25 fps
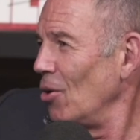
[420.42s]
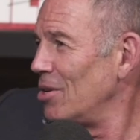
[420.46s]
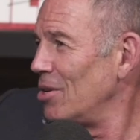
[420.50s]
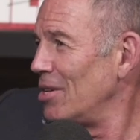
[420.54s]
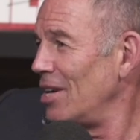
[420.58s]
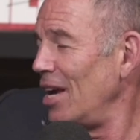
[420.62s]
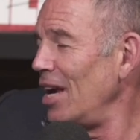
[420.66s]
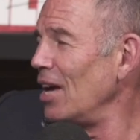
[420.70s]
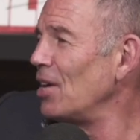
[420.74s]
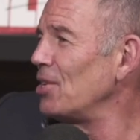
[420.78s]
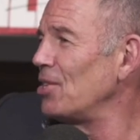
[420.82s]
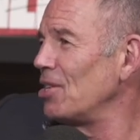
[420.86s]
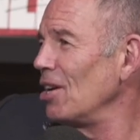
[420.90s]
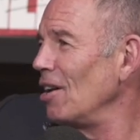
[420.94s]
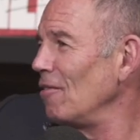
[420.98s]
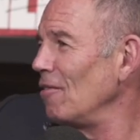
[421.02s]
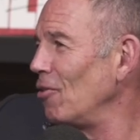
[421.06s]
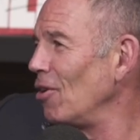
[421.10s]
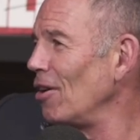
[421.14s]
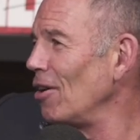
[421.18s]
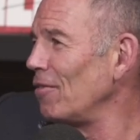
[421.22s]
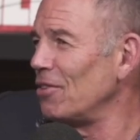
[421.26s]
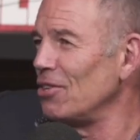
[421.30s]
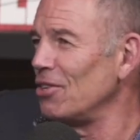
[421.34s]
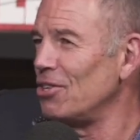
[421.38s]
take stuff
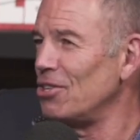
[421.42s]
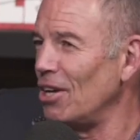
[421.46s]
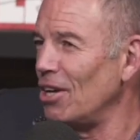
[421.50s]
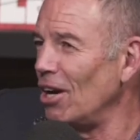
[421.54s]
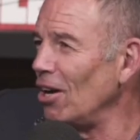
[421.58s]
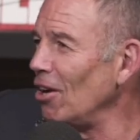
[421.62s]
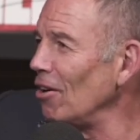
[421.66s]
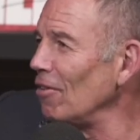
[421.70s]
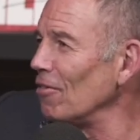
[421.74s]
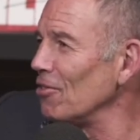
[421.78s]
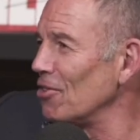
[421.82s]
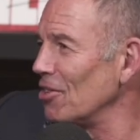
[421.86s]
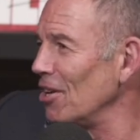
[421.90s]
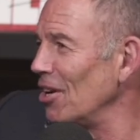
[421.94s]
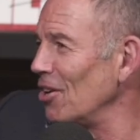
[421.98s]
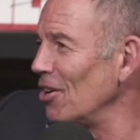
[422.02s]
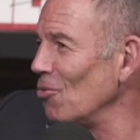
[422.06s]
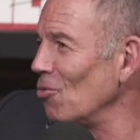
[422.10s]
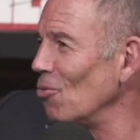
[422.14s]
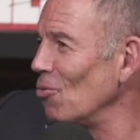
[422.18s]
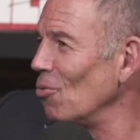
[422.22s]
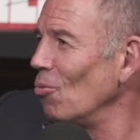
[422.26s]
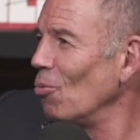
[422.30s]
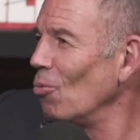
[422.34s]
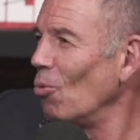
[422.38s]
off the shelves
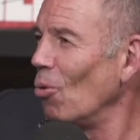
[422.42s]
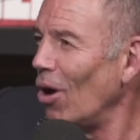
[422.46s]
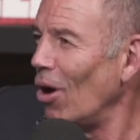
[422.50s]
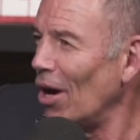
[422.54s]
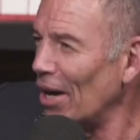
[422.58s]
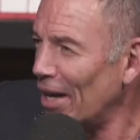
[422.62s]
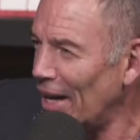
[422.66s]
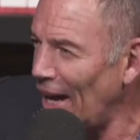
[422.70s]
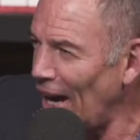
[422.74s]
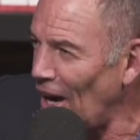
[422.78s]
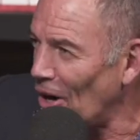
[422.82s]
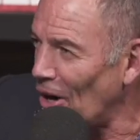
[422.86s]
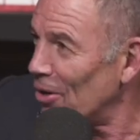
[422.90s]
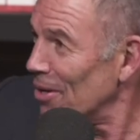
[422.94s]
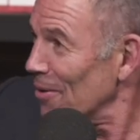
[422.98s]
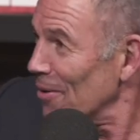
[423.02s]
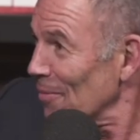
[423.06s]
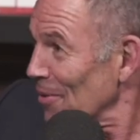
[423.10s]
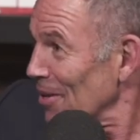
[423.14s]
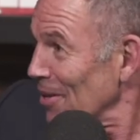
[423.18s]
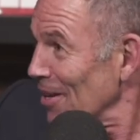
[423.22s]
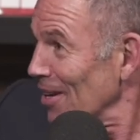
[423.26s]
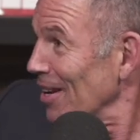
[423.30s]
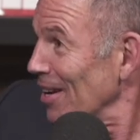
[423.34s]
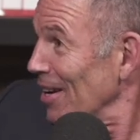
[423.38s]
and walk out?
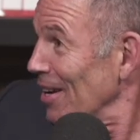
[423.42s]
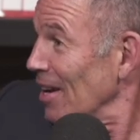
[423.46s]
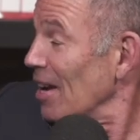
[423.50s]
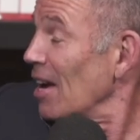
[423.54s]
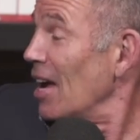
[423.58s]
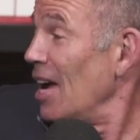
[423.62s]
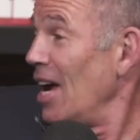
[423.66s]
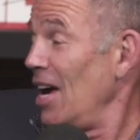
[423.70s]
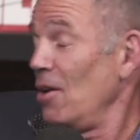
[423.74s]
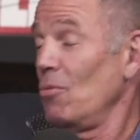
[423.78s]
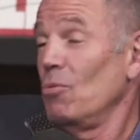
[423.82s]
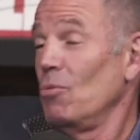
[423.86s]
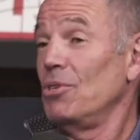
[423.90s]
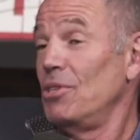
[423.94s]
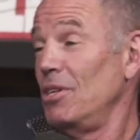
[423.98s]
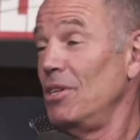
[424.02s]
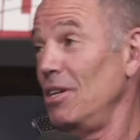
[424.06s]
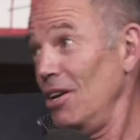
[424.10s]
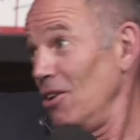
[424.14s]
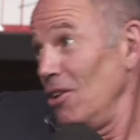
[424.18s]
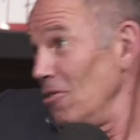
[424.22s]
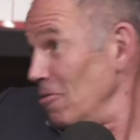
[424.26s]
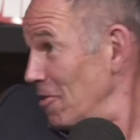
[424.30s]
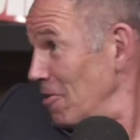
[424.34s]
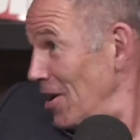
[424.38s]
Yeah. And was the
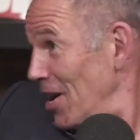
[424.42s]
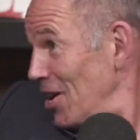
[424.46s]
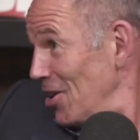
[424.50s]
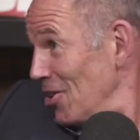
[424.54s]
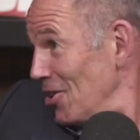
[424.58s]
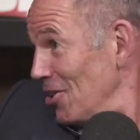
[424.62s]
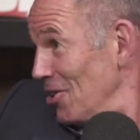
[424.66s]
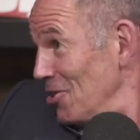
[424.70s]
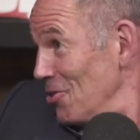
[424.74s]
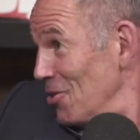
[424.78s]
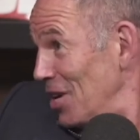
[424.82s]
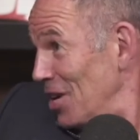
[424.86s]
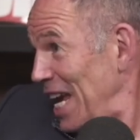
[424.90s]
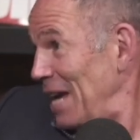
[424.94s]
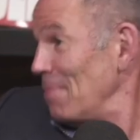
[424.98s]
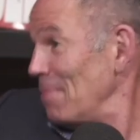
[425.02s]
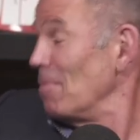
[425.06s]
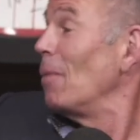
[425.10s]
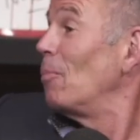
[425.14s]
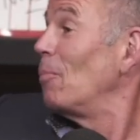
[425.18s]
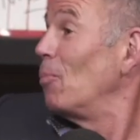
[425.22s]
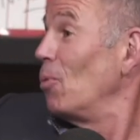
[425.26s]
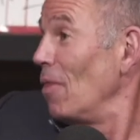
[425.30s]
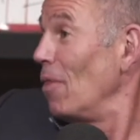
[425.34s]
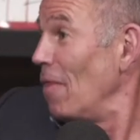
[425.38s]
innovator who came
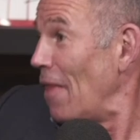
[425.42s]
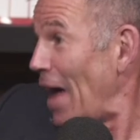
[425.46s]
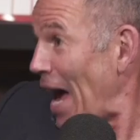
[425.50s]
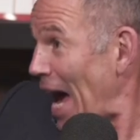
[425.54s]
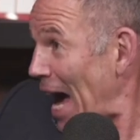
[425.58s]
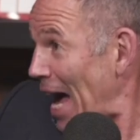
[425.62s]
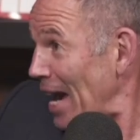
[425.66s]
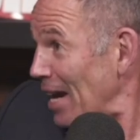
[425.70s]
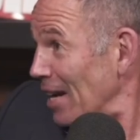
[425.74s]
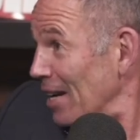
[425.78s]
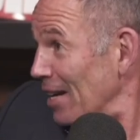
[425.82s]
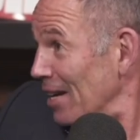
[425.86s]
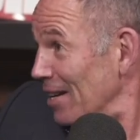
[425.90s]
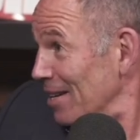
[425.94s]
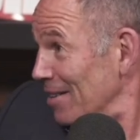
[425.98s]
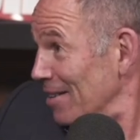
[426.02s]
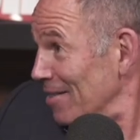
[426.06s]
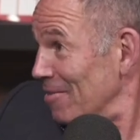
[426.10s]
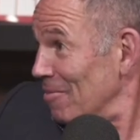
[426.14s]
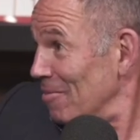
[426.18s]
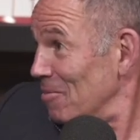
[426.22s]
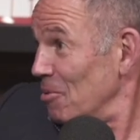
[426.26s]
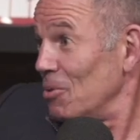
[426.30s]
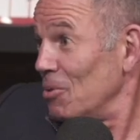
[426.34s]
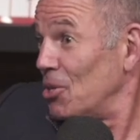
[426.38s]
up with that
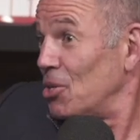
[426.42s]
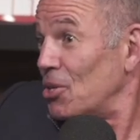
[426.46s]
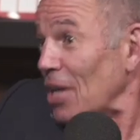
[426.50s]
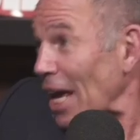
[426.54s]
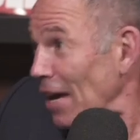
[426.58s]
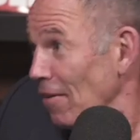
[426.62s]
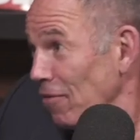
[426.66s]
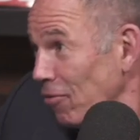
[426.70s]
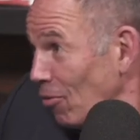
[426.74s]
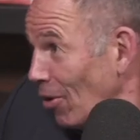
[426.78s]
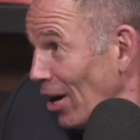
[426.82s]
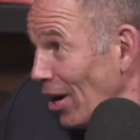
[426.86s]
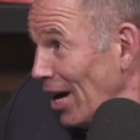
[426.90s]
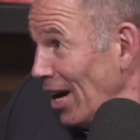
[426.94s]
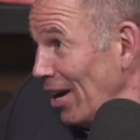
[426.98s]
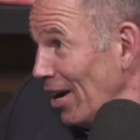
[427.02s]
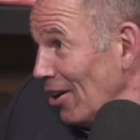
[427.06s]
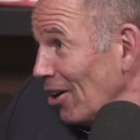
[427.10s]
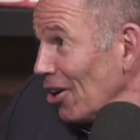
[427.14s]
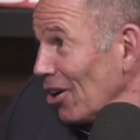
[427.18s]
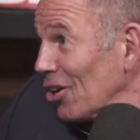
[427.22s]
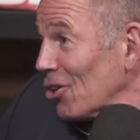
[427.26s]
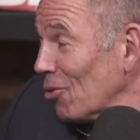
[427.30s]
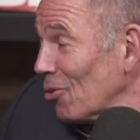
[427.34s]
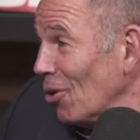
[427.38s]
yeah. Safeway
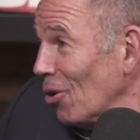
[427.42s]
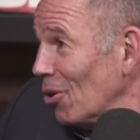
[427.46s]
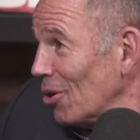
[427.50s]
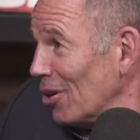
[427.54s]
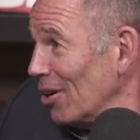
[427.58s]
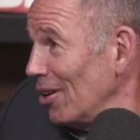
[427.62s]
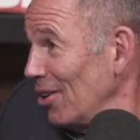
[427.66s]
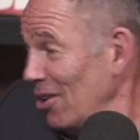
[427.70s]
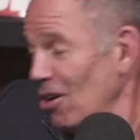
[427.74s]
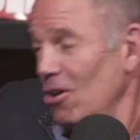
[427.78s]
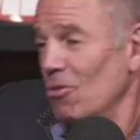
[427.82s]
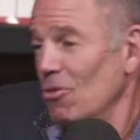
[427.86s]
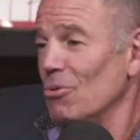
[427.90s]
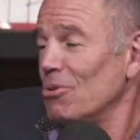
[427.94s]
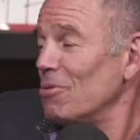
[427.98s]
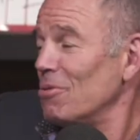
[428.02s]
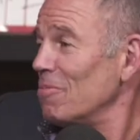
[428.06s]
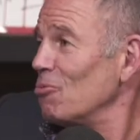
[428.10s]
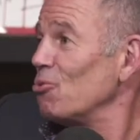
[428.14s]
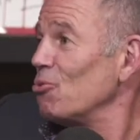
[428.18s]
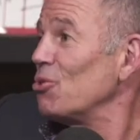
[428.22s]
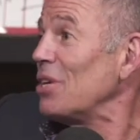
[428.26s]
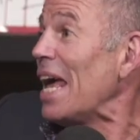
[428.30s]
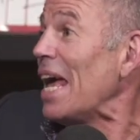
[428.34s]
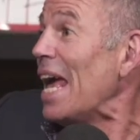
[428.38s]
or Kroger? No, it was, it
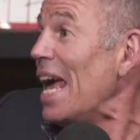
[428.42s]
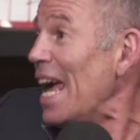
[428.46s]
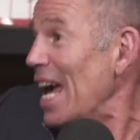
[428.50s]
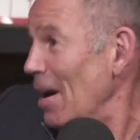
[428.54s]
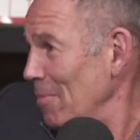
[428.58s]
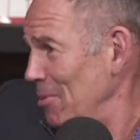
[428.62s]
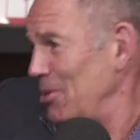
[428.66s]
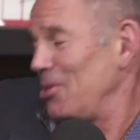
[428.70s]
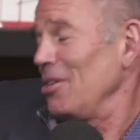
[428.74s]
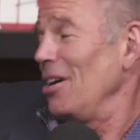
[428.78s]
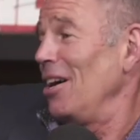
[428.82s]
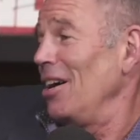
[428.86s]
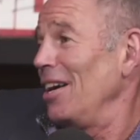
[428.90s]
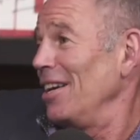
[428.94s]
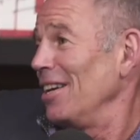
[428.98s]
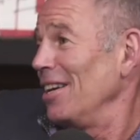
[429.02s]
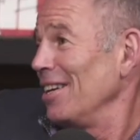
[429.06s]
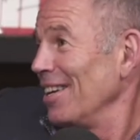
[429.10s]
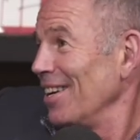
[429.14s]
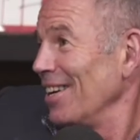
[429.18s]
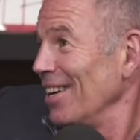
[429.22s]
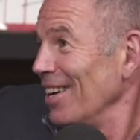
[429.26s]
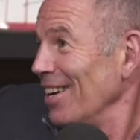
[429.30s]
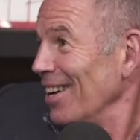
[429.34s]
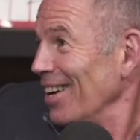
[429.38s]
was Amazon.
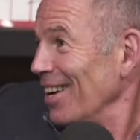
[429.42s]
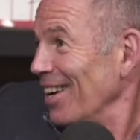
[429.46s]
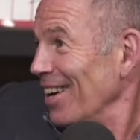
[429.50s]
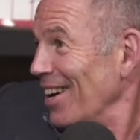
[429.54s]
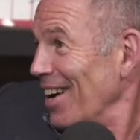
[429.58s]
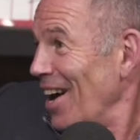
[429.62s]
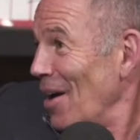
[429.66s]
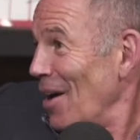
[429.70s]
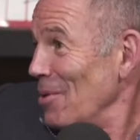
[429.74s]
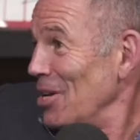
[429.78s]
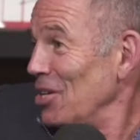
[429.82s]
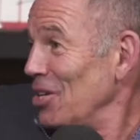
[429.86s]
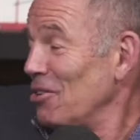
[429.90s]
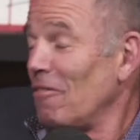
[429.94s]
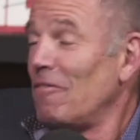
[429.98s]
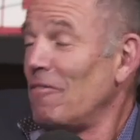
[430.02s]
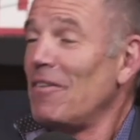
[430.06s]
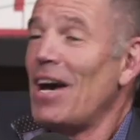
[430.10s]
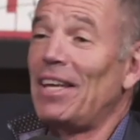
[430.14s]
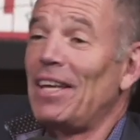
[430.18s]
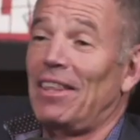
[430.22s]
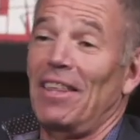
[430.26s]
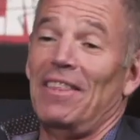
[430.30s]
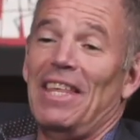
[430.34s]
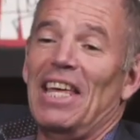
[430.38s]
Yeah. I mean, the
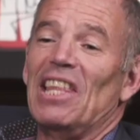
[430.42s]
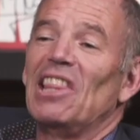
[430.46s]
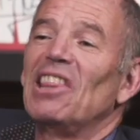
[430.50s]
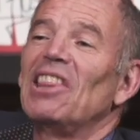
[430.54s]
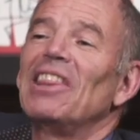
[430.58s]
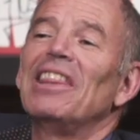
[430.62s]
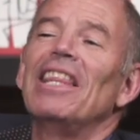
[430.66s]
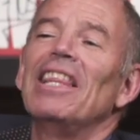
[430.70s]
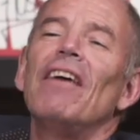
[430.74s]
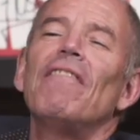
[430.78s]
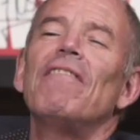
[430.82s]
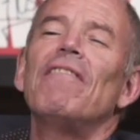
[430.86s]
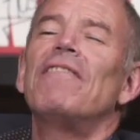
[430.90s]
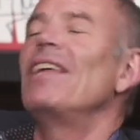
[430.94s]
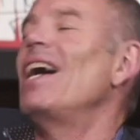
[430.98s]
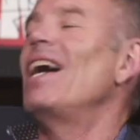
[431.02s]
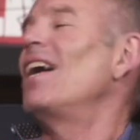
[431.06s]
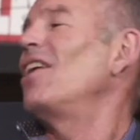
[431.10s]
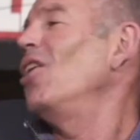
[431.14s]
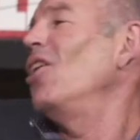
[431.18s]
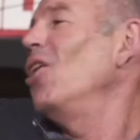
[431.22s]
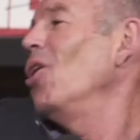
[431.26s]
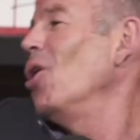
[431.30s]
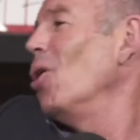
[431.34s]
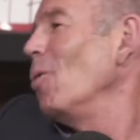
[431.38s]
fact that they left
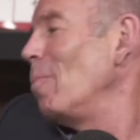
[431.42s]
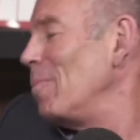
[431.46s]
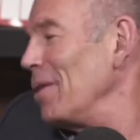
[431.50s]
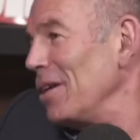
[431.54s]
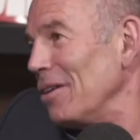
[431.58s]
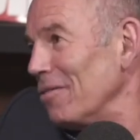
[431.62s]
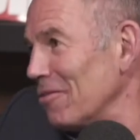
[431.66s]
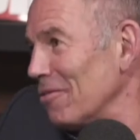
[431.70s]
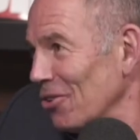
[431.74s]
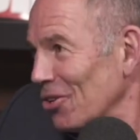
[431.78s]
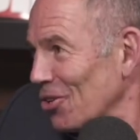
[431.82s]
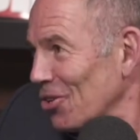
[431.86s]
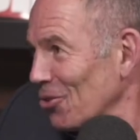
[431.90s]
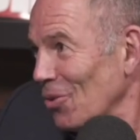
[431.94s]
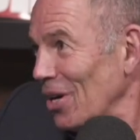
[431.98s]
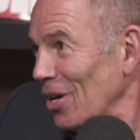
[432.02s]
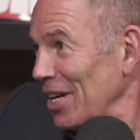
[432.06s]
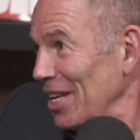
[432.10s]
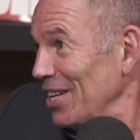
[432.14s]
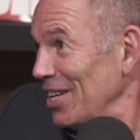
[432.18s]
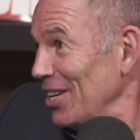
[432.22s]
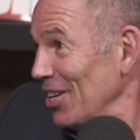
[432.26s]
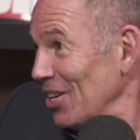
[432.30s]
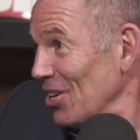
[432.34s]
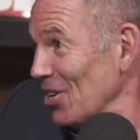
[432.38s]
that open for
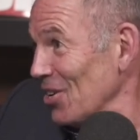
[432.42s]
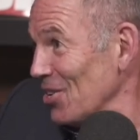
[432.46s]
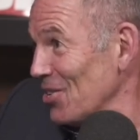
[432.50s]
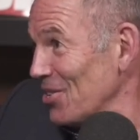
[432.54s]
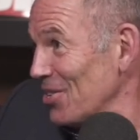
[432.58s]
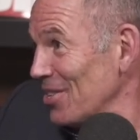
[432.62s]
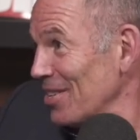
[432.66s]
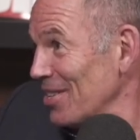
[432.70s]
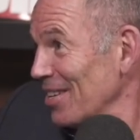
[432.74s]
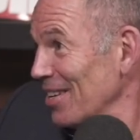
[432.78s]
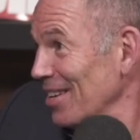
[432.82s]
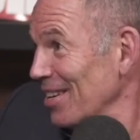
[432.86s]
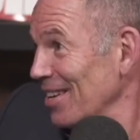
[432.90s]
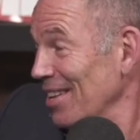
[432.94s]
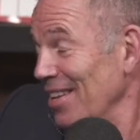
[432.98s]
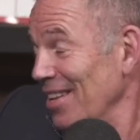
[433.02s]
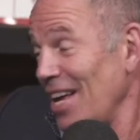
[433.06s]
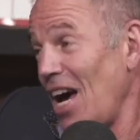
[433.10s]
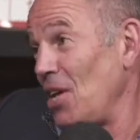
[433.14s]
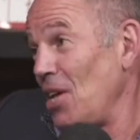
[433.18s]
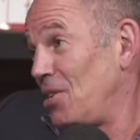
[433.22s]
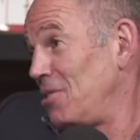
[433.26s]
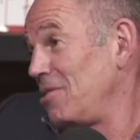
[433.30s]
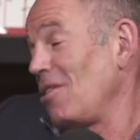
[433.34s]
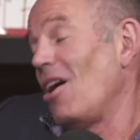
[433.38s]
twenty years,
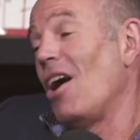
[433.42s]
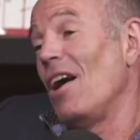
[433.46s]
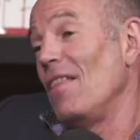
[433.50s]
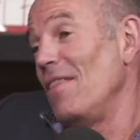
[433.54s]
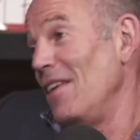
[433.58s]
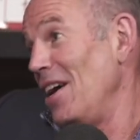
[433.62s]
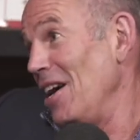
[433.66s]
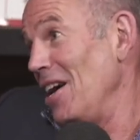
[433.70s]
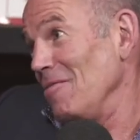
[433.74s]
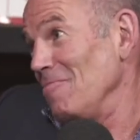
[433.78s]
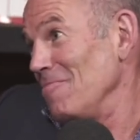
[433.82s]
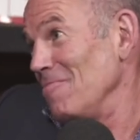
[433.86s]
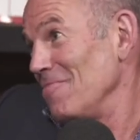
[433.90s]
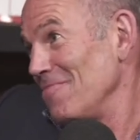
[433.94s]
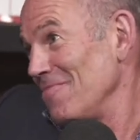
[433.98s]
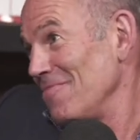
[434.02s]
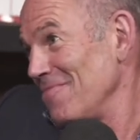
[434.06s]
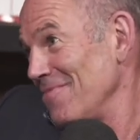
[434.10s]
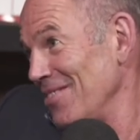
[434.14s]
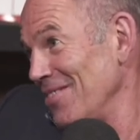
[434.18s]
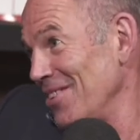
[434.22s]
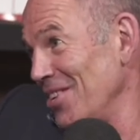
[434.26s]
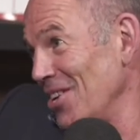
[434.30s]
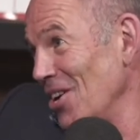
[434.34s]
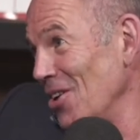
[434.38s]
that's on them,
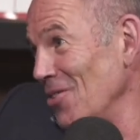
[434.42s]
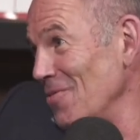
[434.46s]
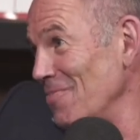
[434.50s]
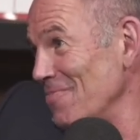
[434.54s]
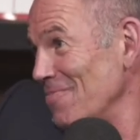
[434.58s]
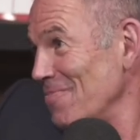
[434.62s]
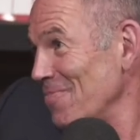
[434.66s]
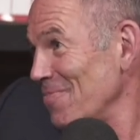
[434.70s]
mm-hmm. you know?